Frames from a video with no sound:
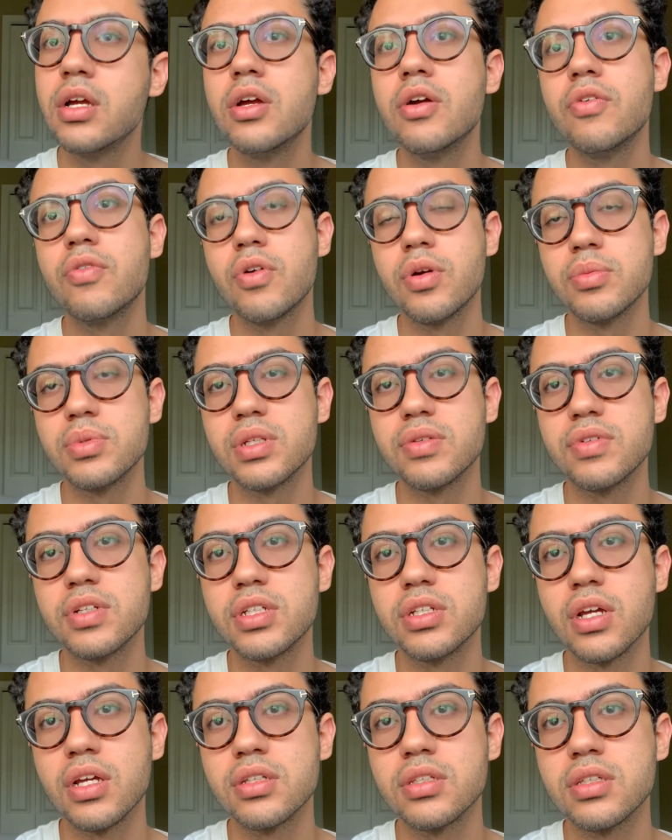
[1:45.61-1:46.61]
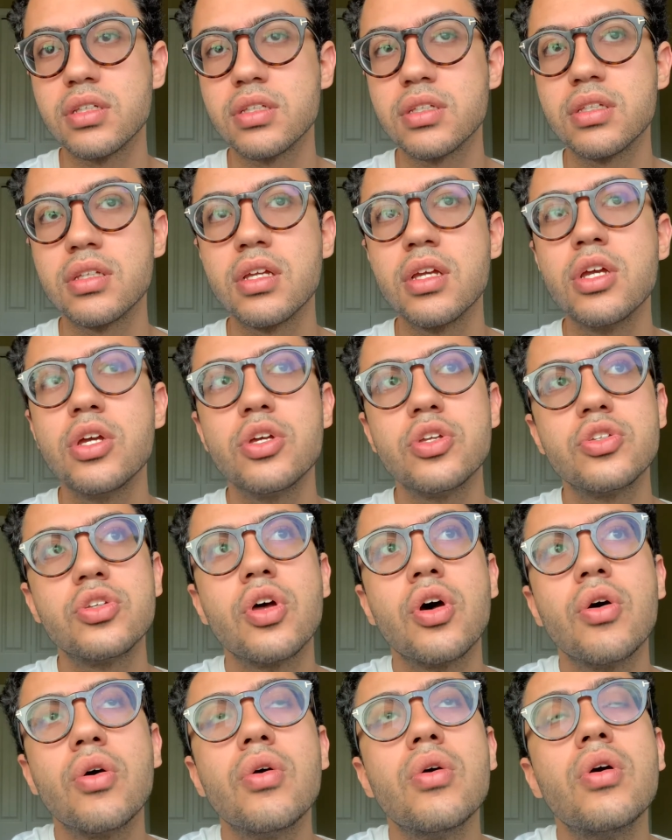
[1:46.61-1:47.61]
forms of injustice.
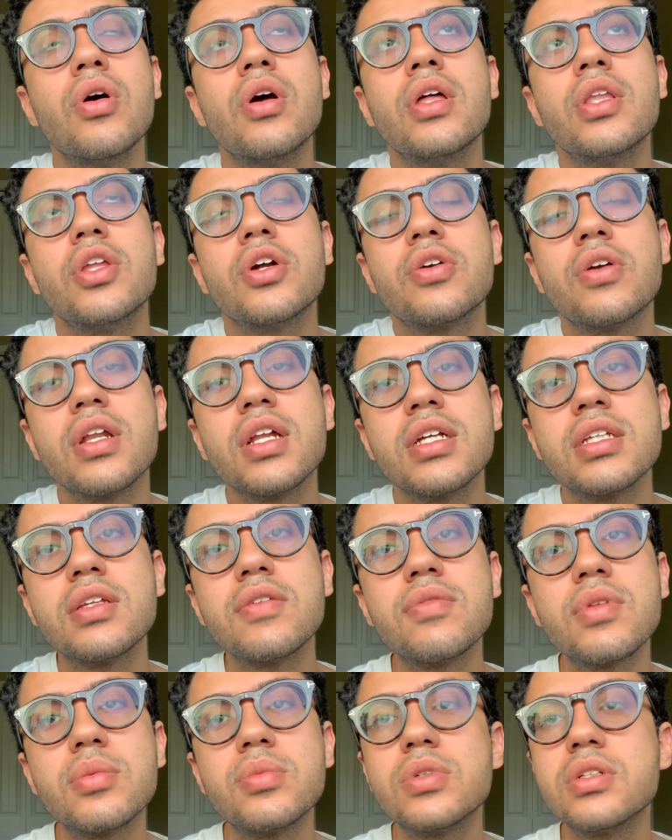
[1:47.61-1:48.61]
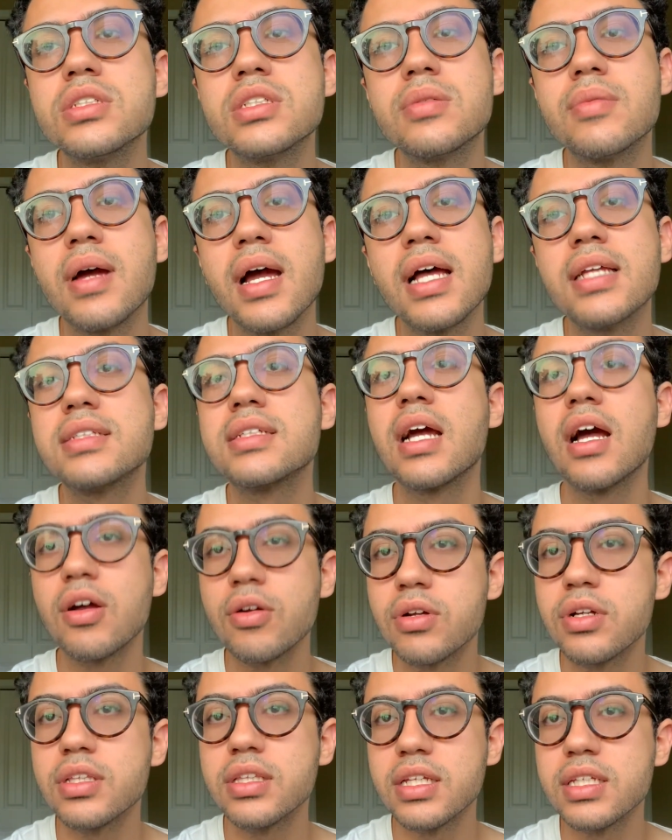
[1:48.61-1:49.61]
So the critics of liberalism ask, how
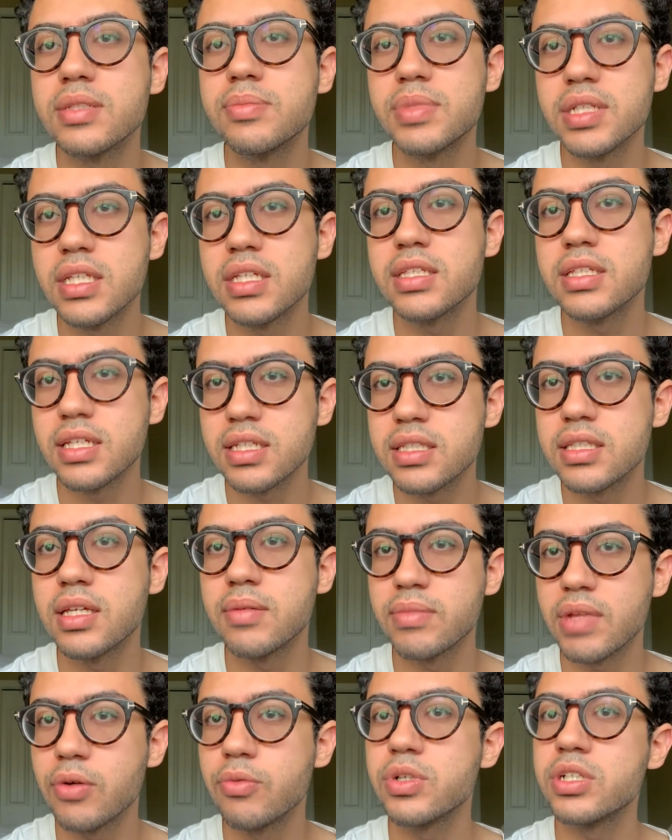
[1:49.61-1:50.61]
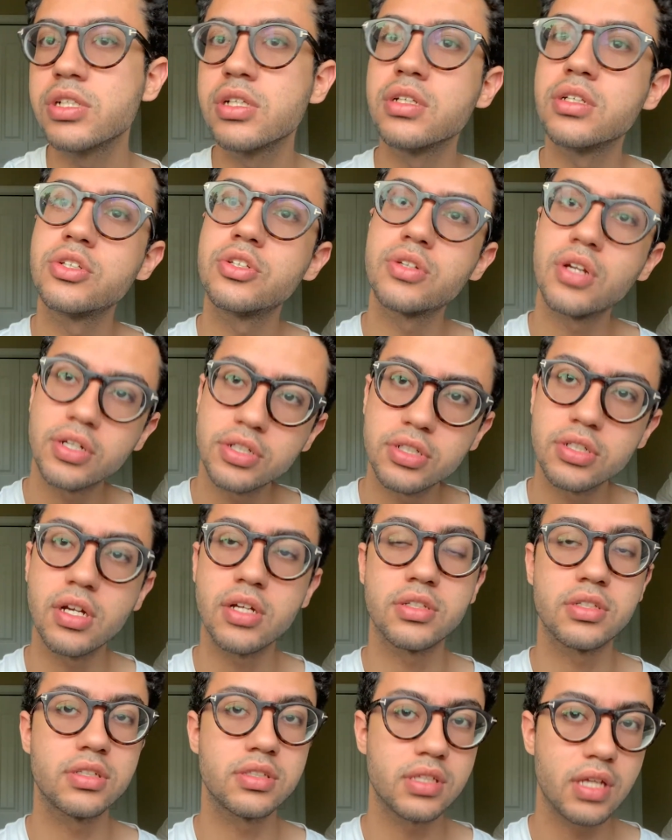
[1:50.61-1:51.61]
could this be the system that we should structure our
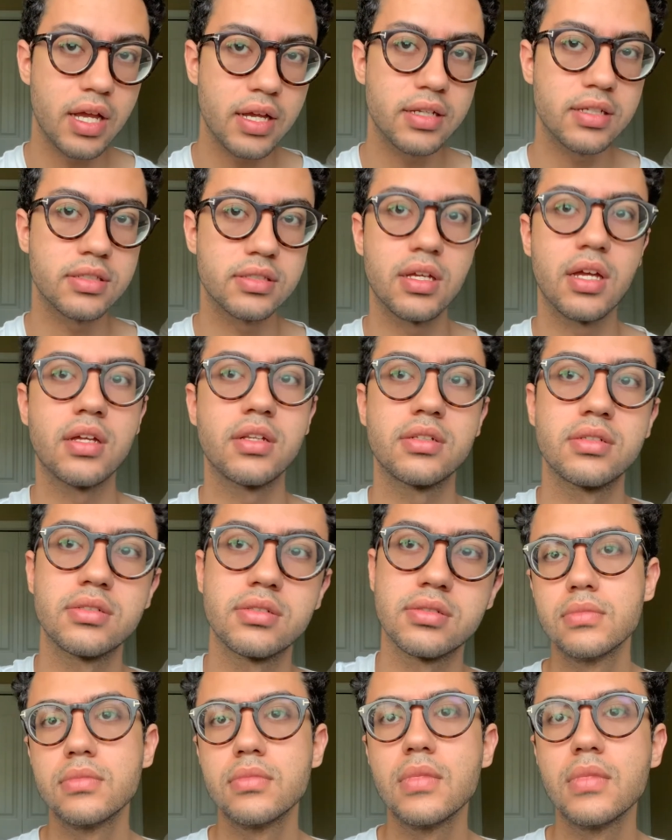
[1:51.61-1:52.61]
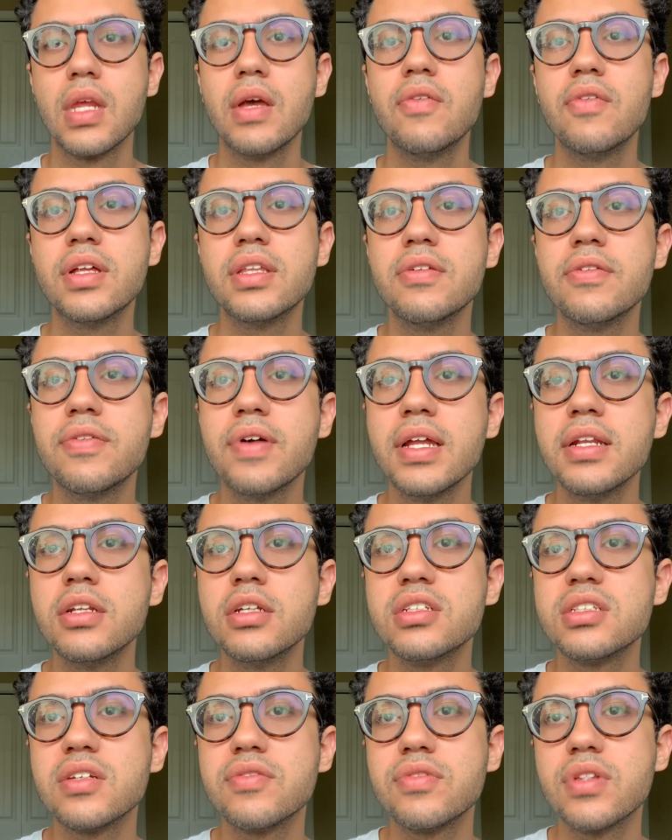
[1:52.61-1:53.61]
societies on? The
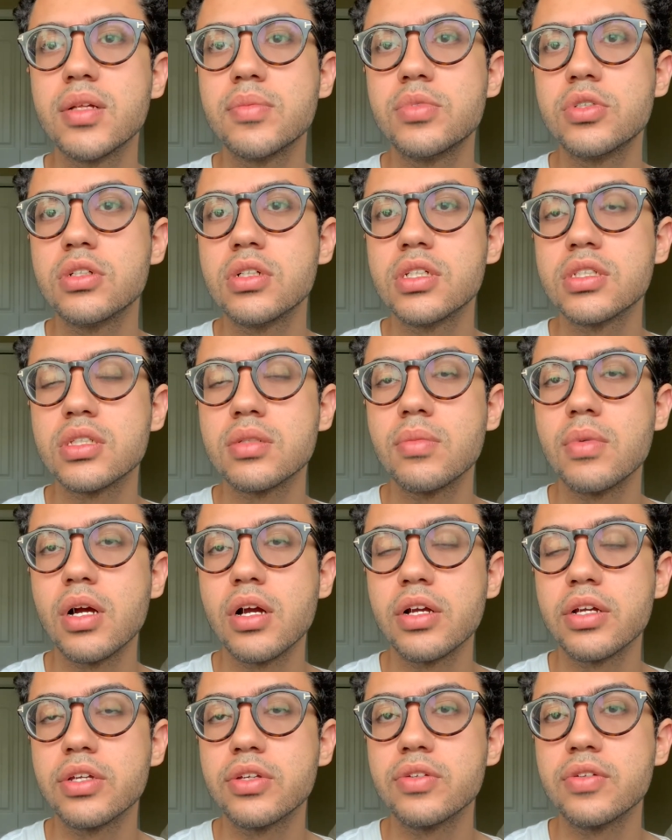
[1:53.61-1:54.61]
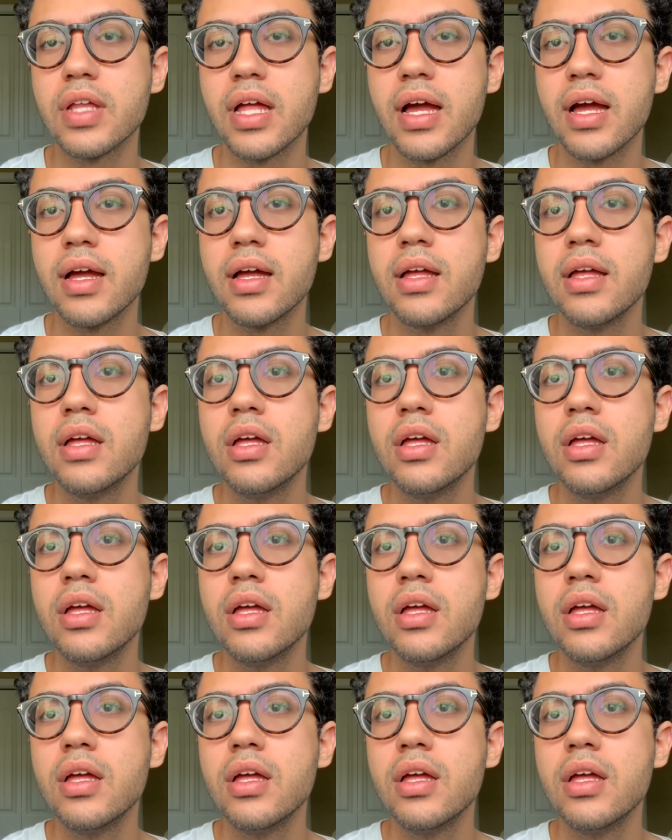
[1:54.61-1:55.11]
defenders of liberalism argue that,